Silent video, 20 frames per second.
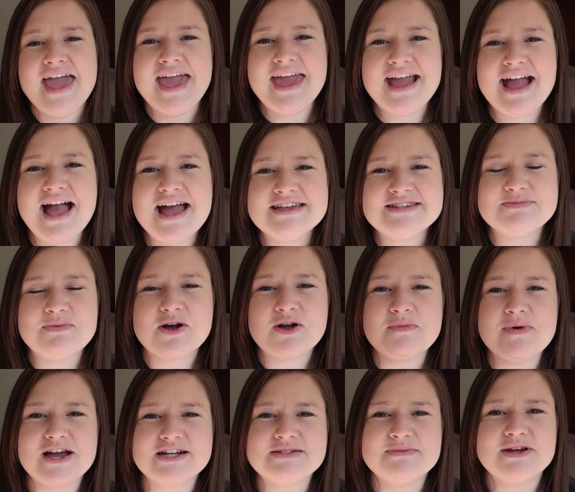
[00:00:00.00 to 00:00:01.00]
Hey guys, welcome
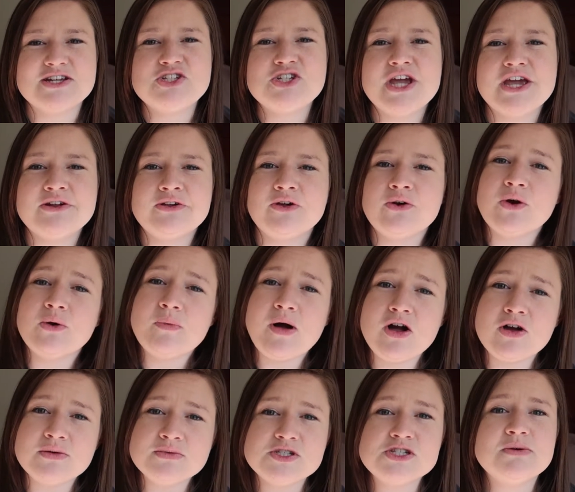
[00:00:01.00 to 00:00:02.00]
back to my channel, or
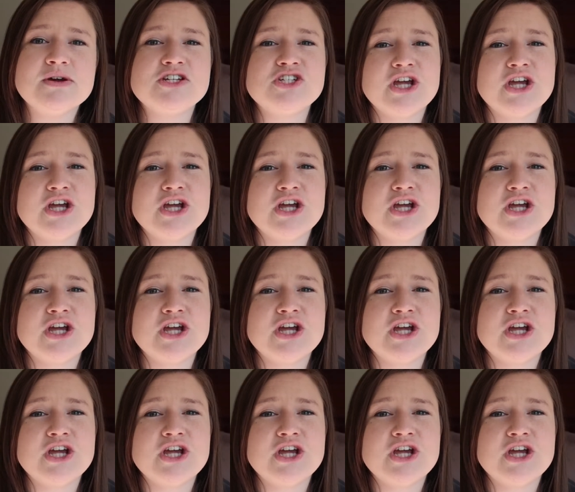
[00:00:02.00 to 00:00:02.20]
welcome to my